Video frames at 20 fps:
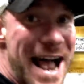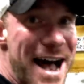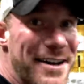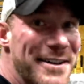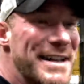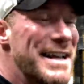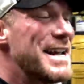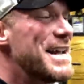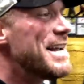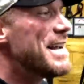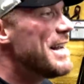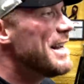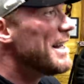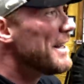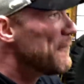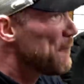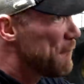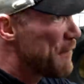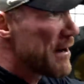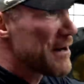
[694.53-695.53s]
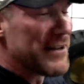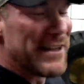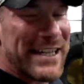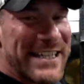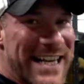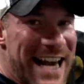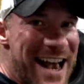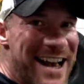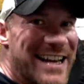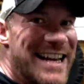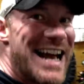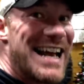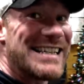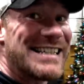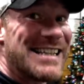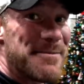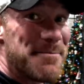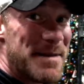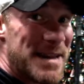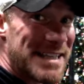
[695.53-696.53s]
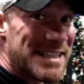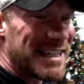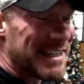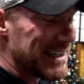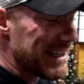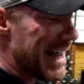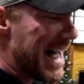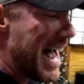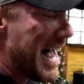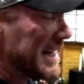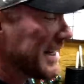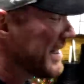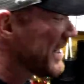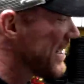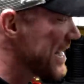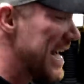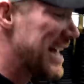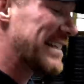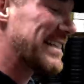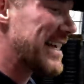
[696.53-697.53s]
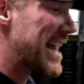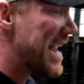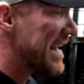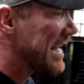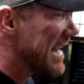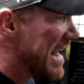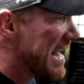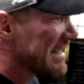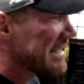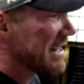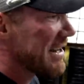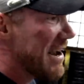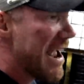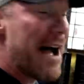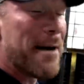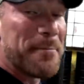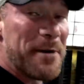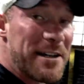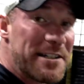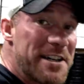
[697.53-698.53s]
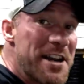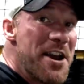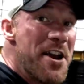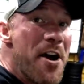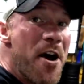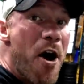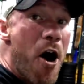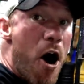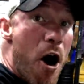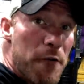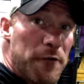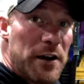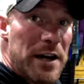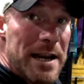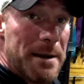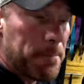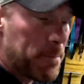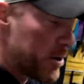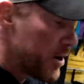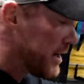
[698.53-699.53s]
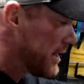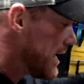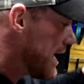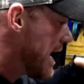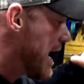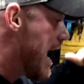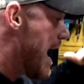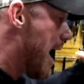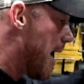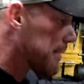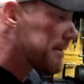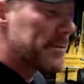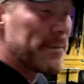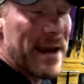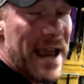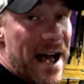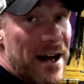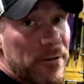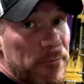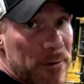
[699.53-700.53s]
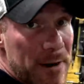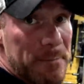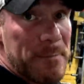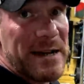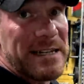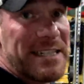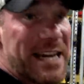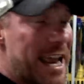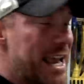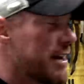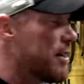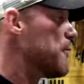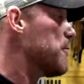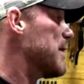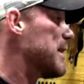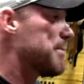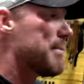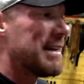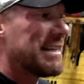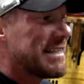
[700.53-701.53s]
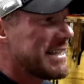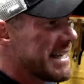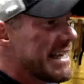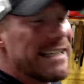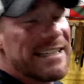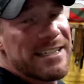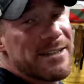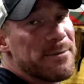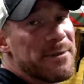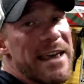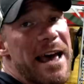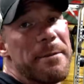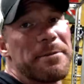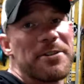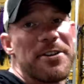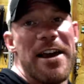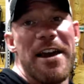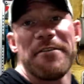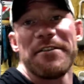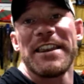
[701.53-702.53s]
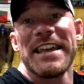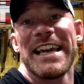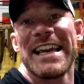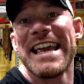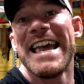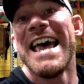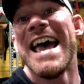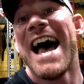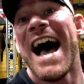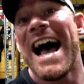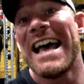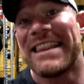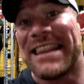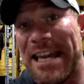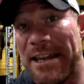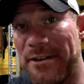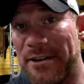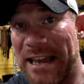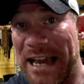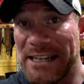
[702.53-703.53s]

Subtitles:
out, figuring this out, guys. It means a lot. You guys, I can't tell you how much all of your input helps me out with my channel, with my decisions, with absolutely everything. I thank you